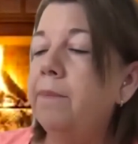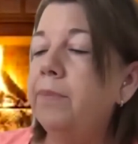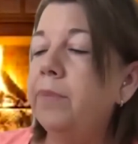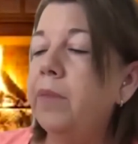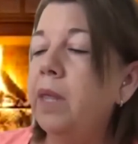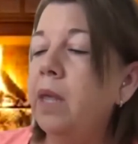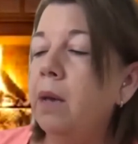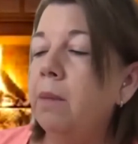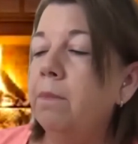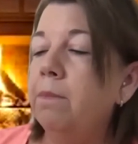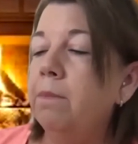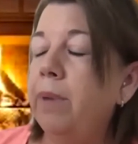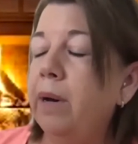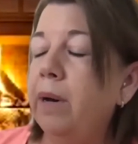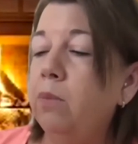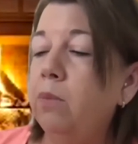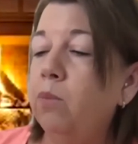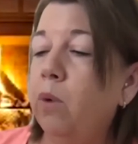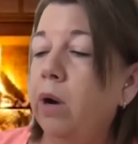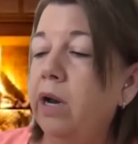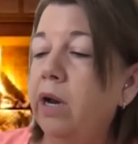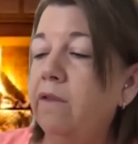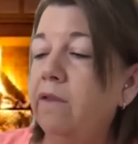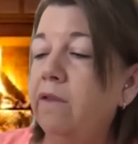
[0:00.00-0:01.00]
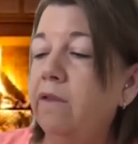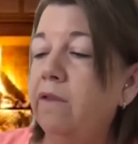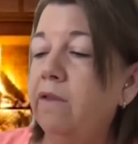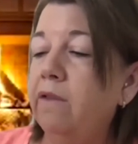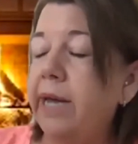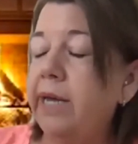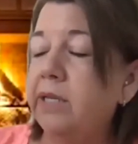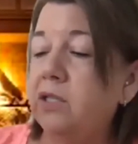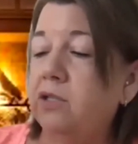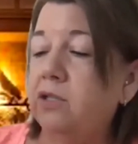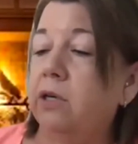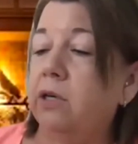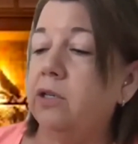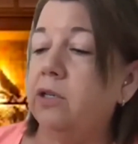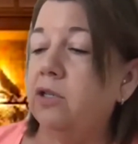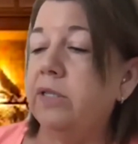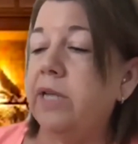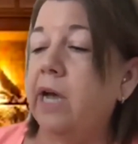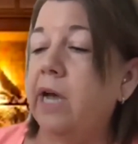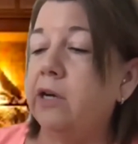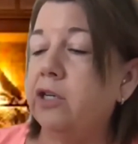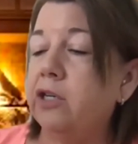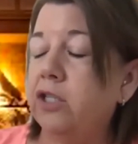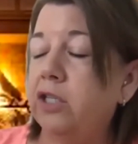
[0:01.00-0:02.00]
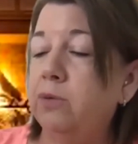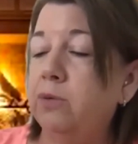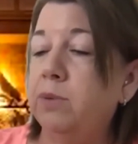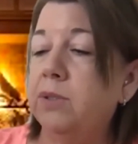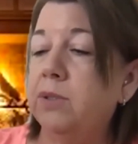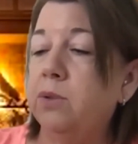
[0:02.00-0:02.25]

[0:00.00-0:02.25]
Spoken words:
But one of my instructors actually was